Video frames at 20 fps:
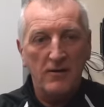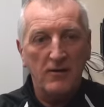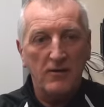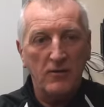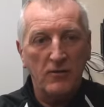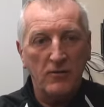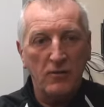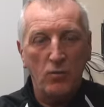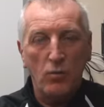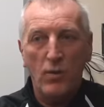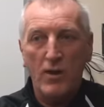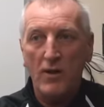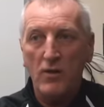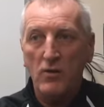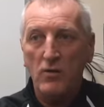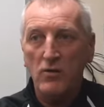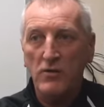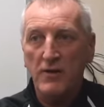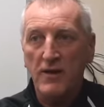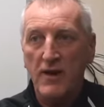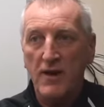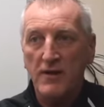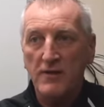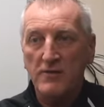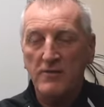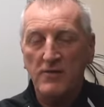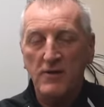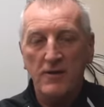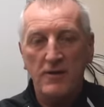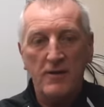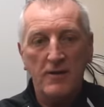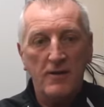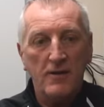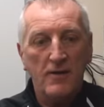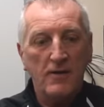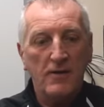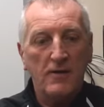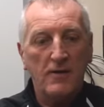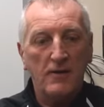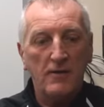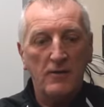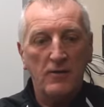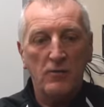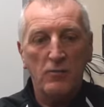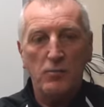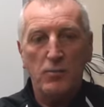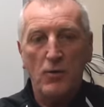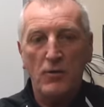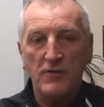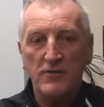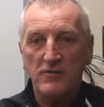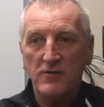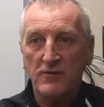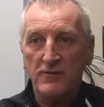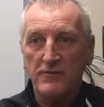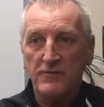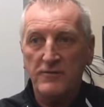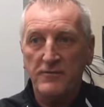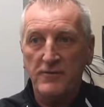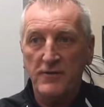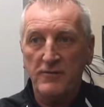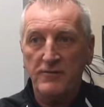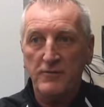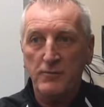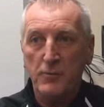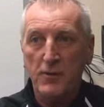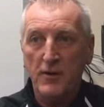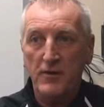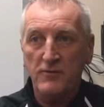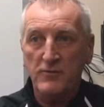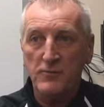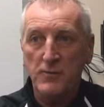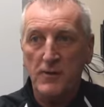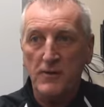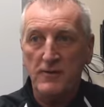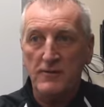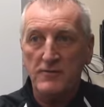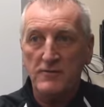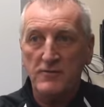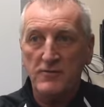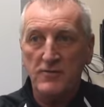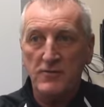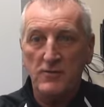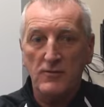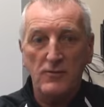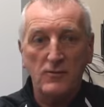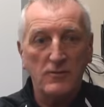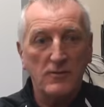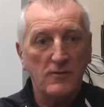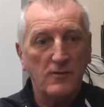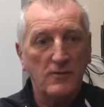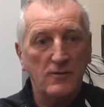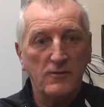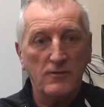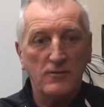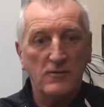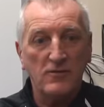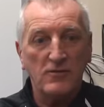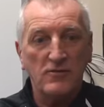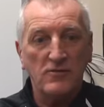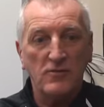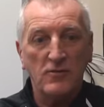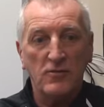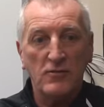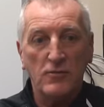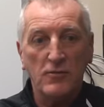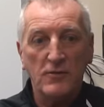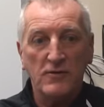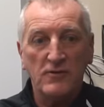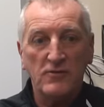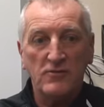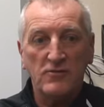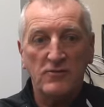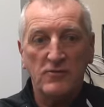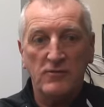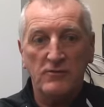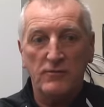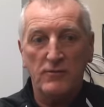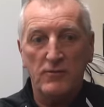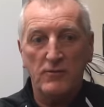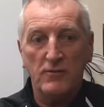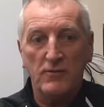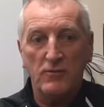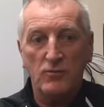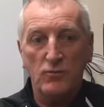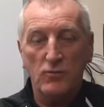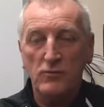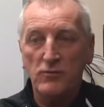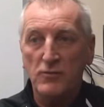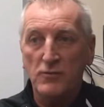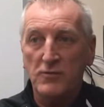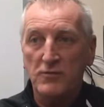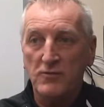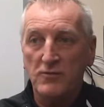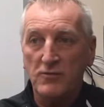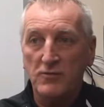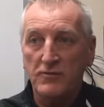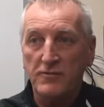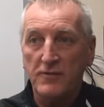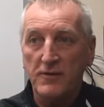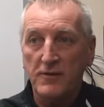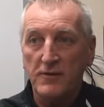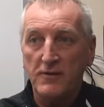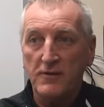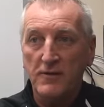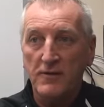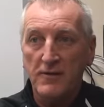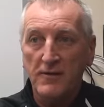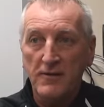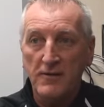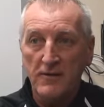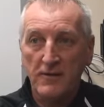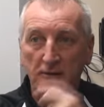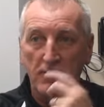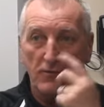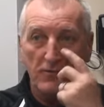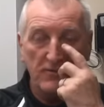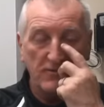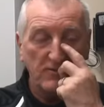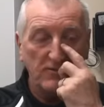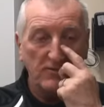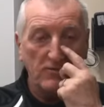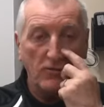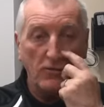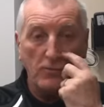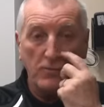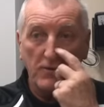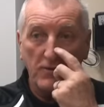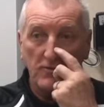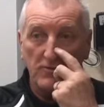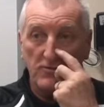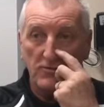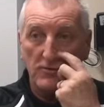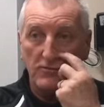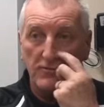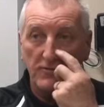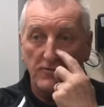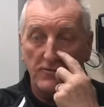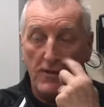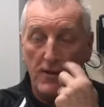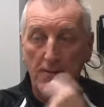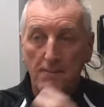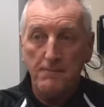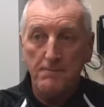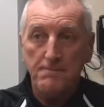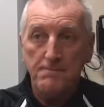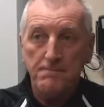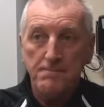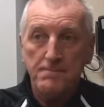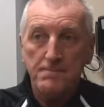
You know, they're well organised and they're a point off, off the playoff spot. So, you know, this is going to be, as, if we thought Wolves was tough, then, you know, this is going to be as tough as that.